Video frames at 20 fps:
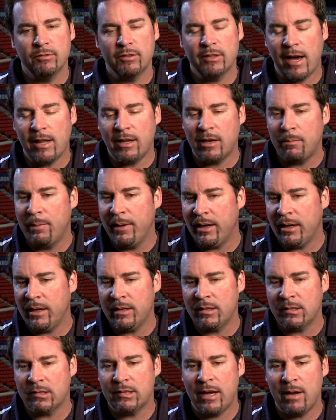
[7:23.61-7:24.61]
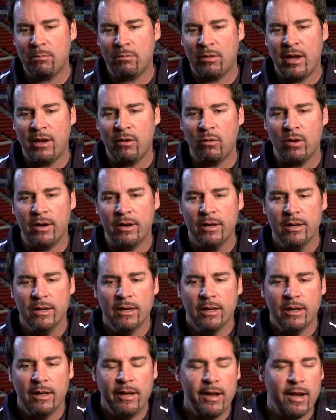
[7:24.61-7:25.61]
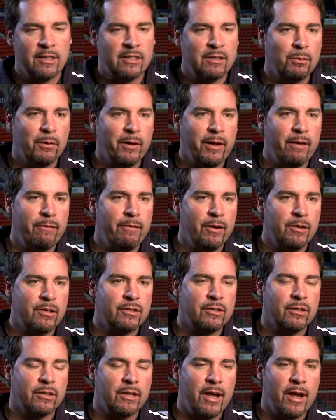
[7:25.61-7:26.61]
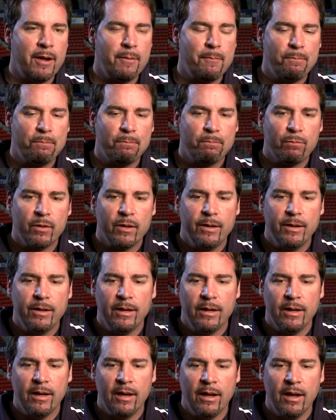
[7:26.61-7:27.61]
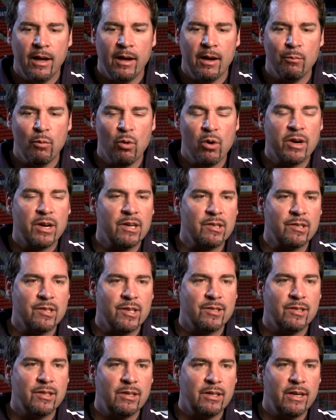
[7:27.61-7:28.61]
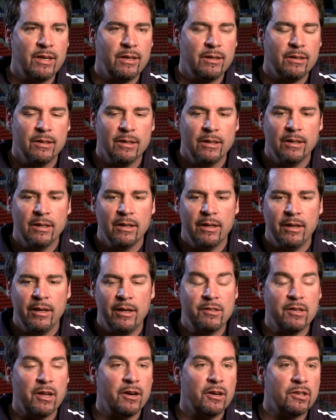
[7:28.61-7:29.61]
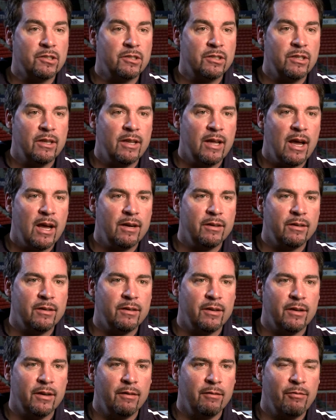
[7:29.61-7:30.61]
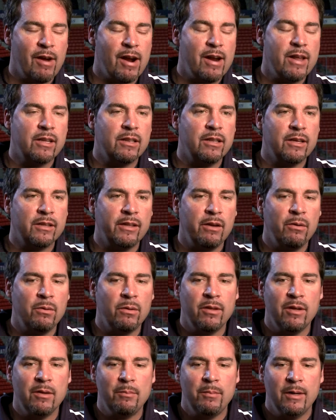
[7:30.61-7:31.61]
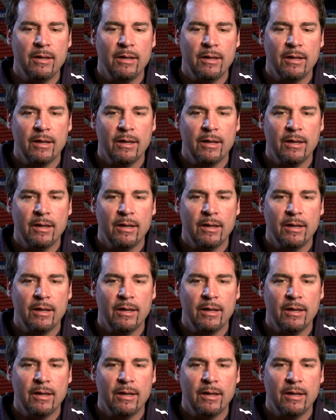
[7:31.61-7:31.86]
Tyler Pitlick, same thing, where he has to play a physical game more consistently. He's understood that. It finally clicked in with him.